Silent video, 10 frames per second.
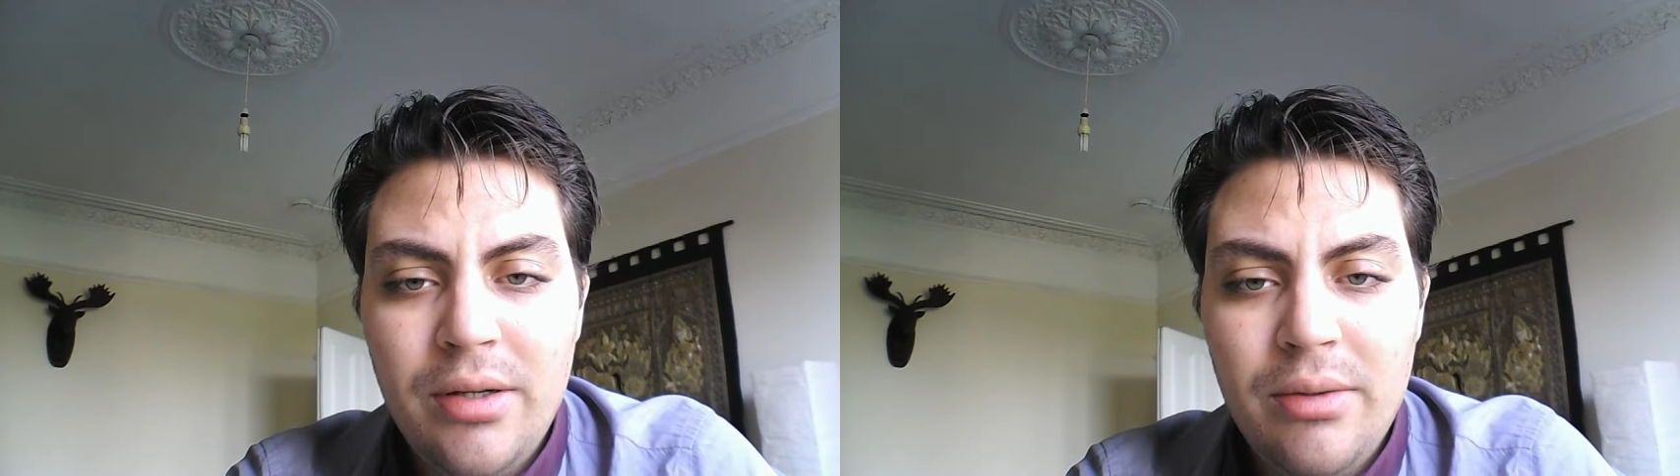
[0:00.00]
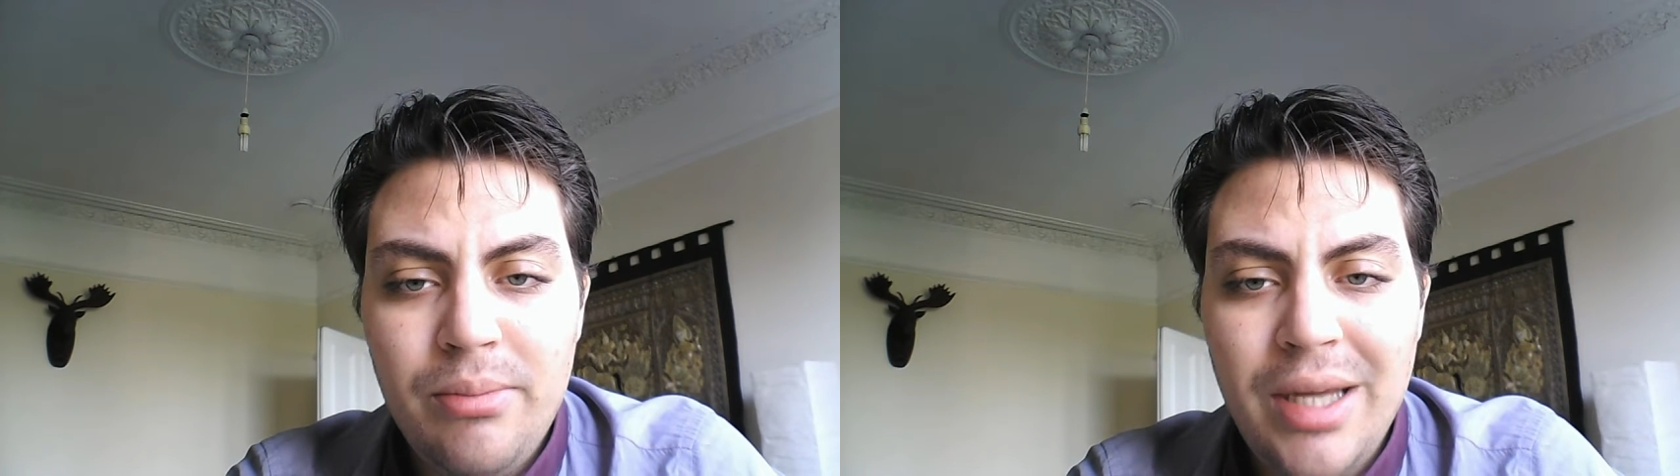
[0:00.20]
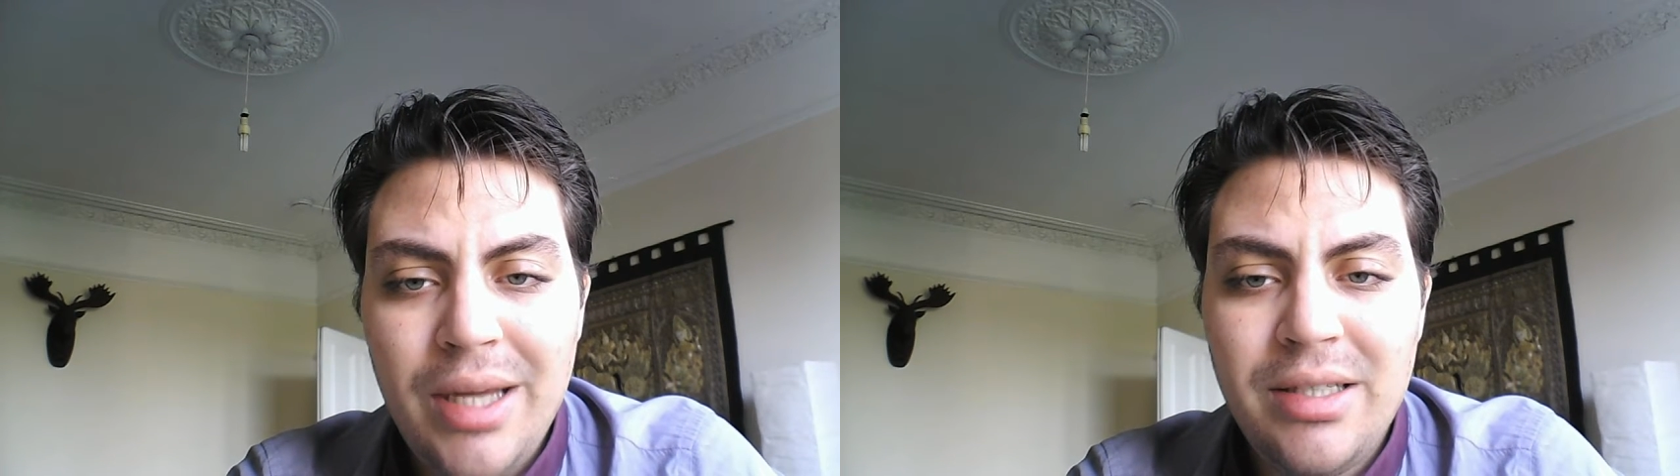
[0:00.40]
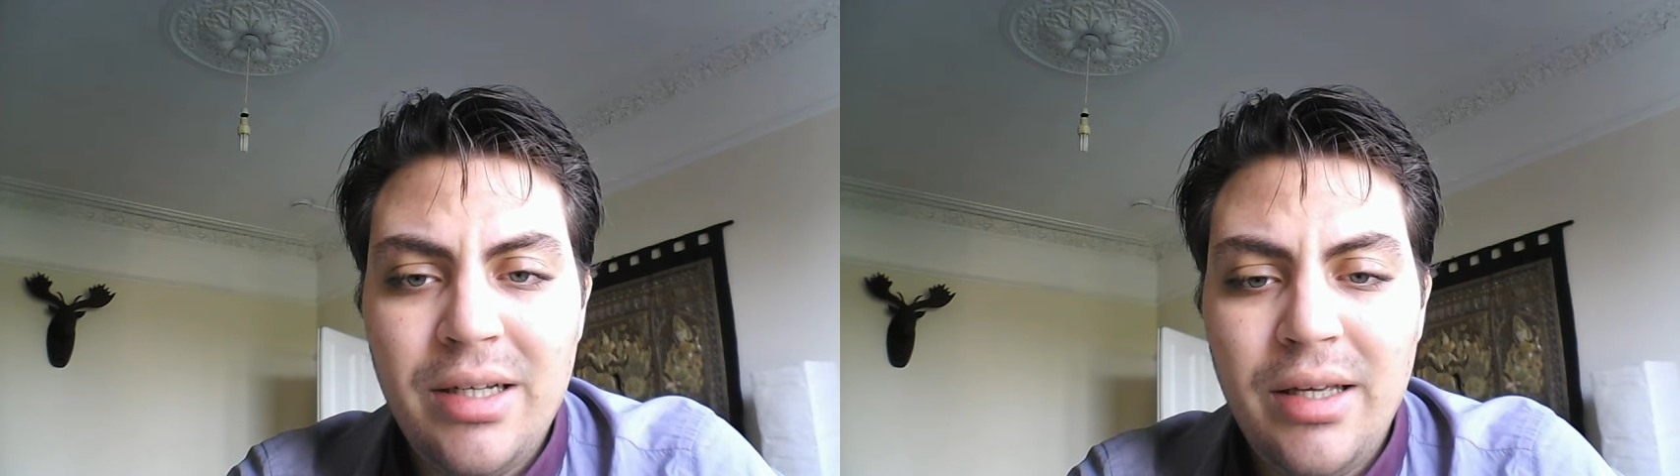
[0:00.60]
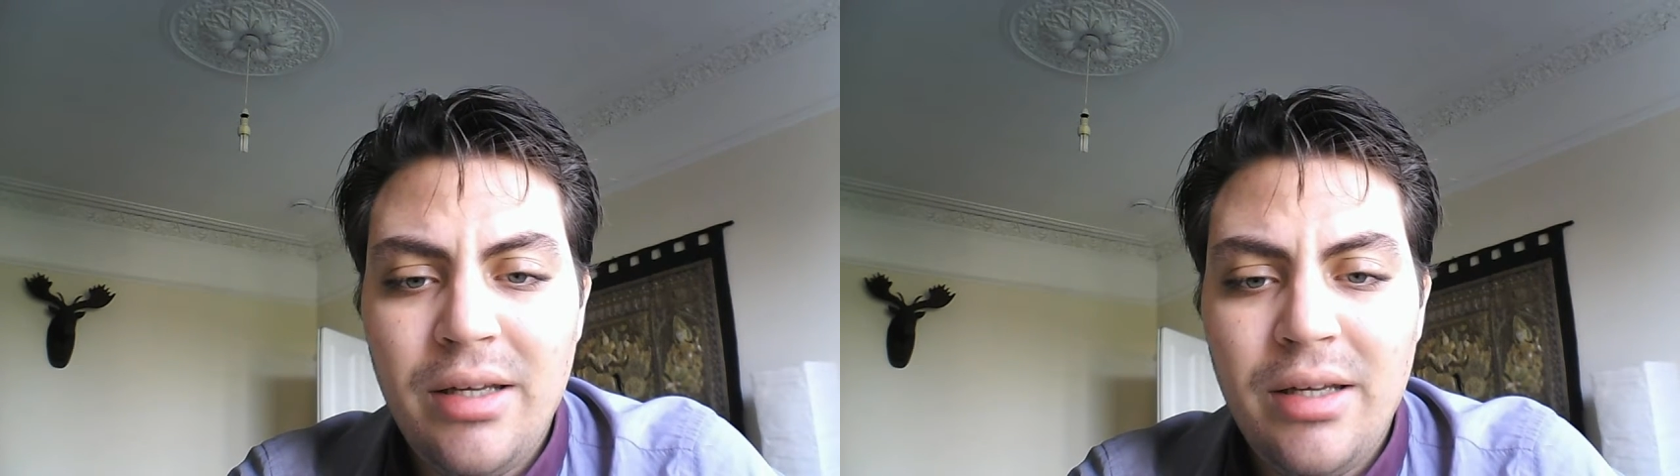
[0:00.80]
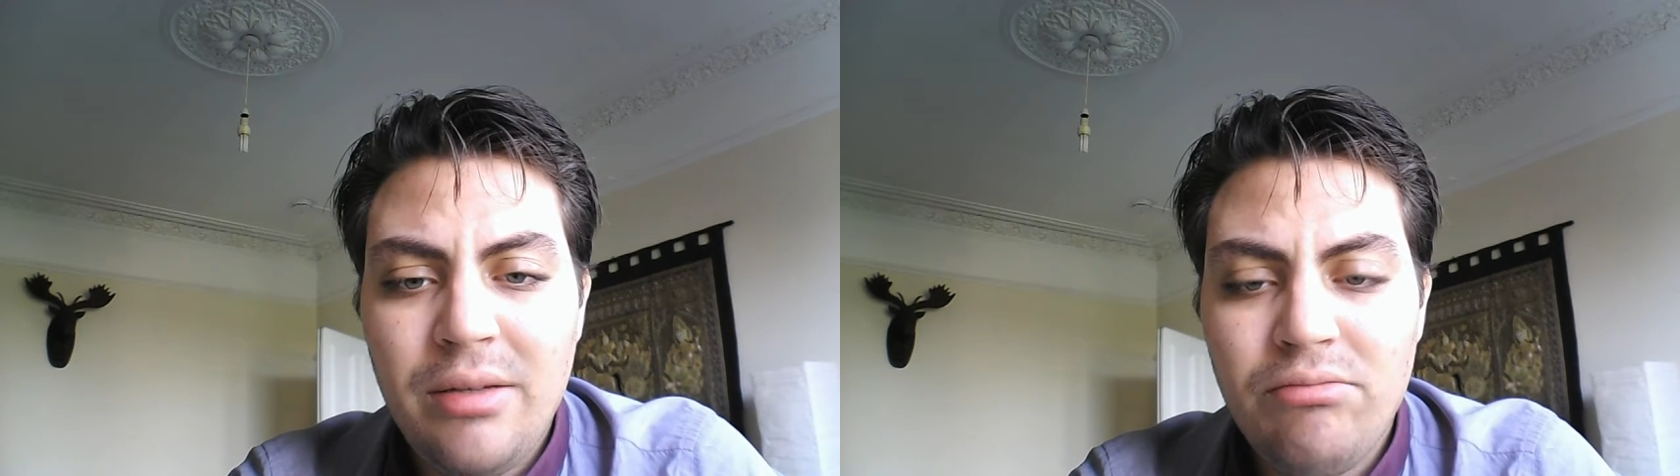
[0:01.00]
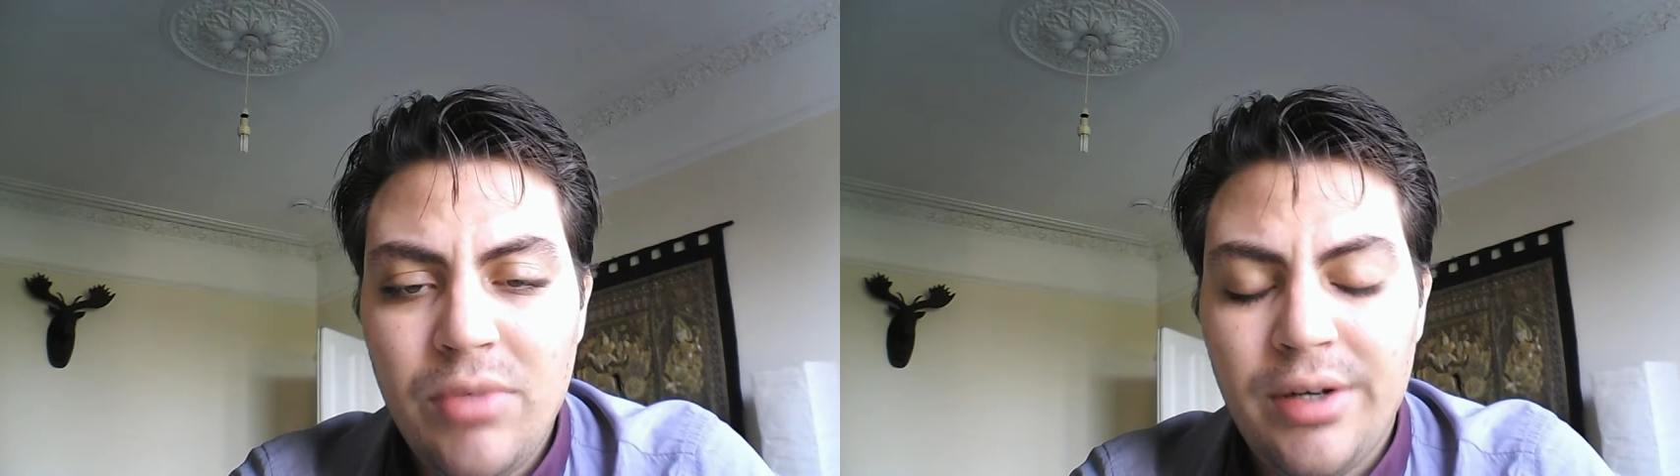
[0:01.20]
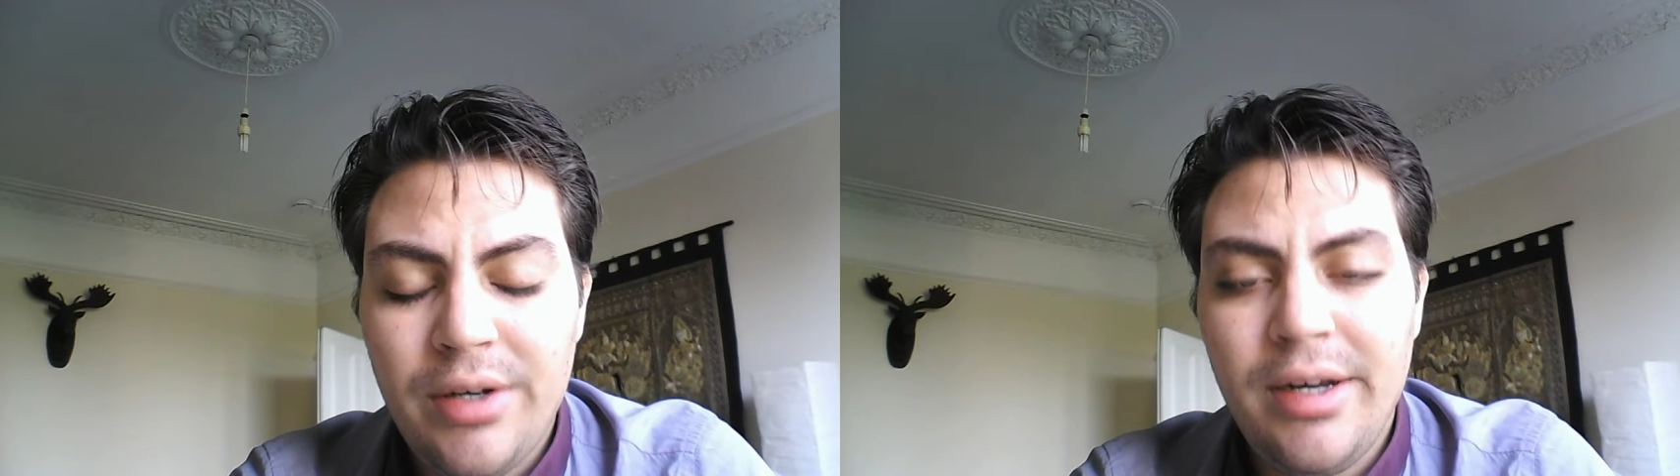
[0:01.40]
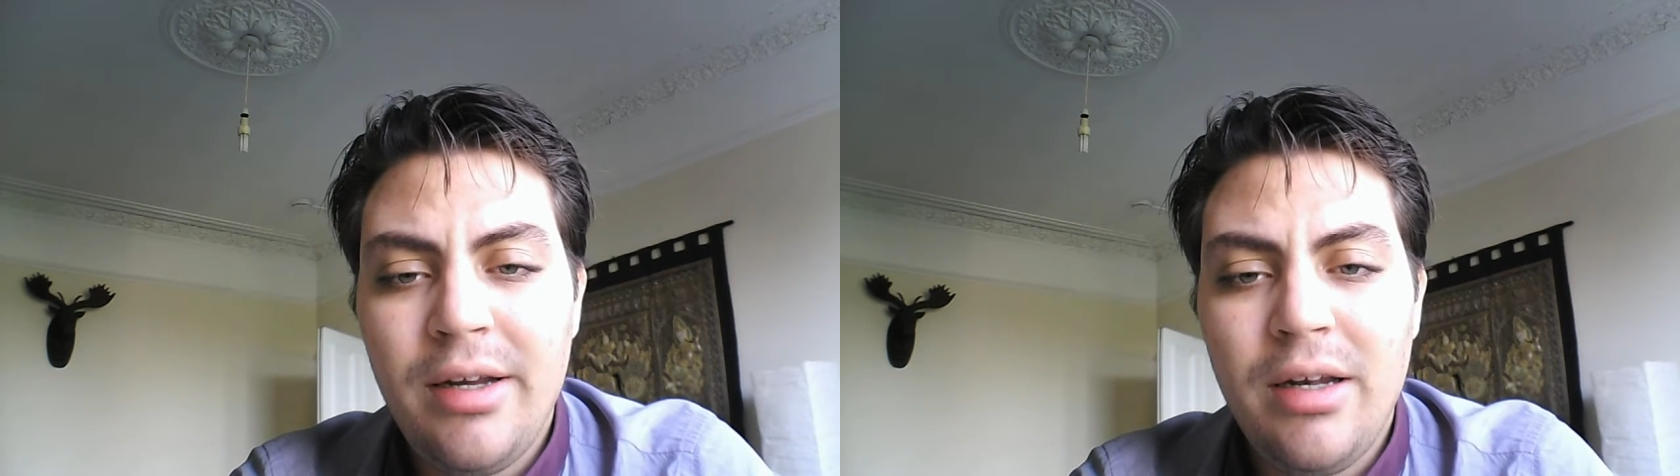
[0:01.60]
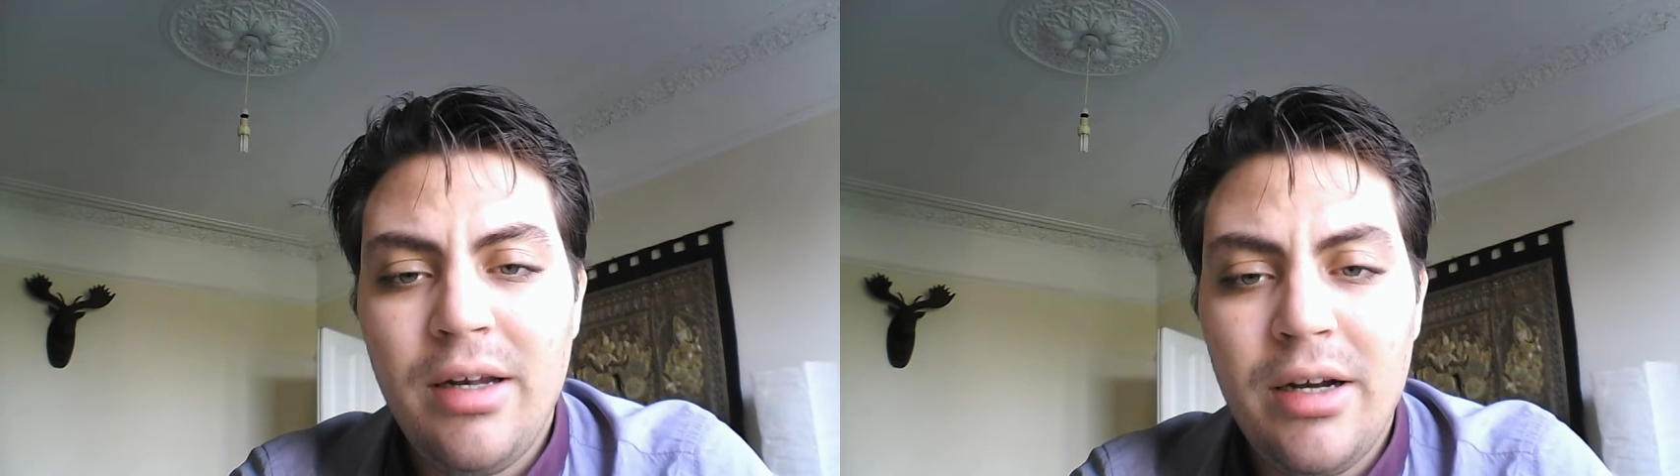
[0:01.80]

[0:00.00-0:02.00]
basically relearn